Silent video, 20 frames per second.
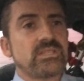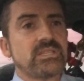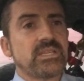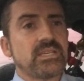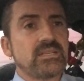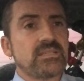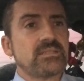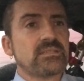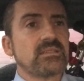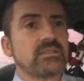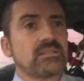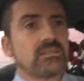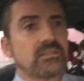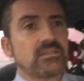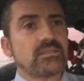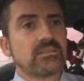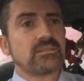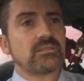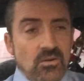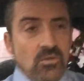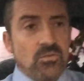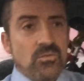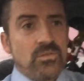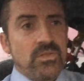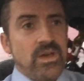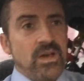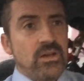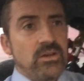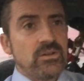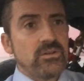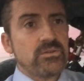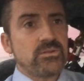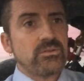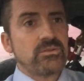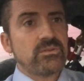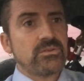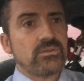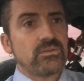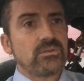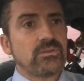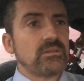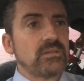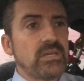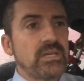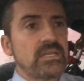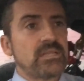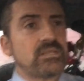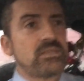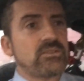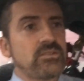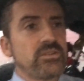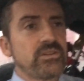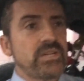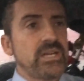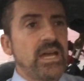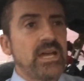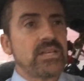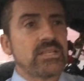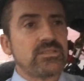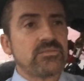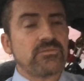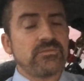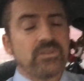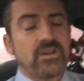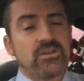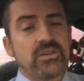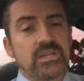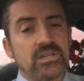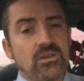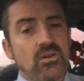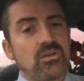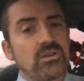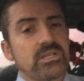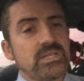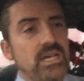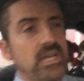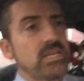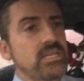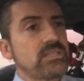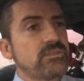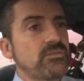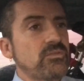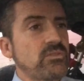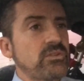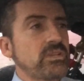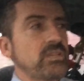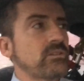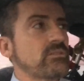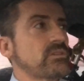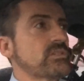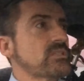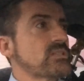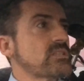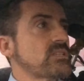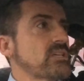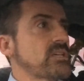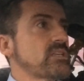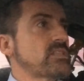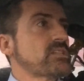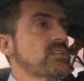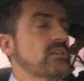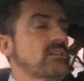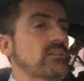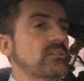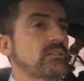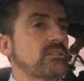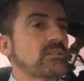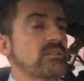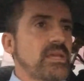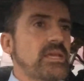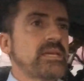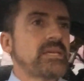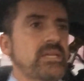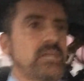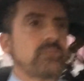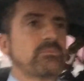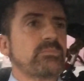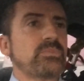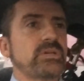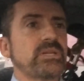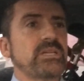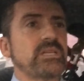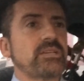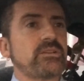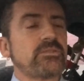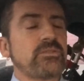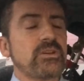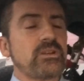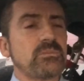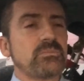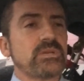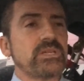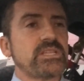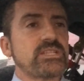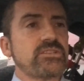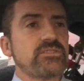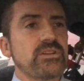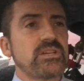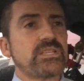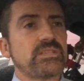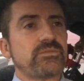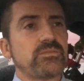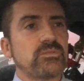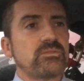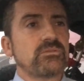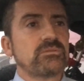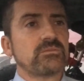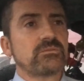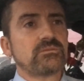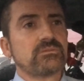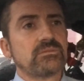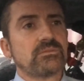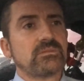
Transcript: things that, although it creates very long days for you as a teacher, it can be incredibly stressful.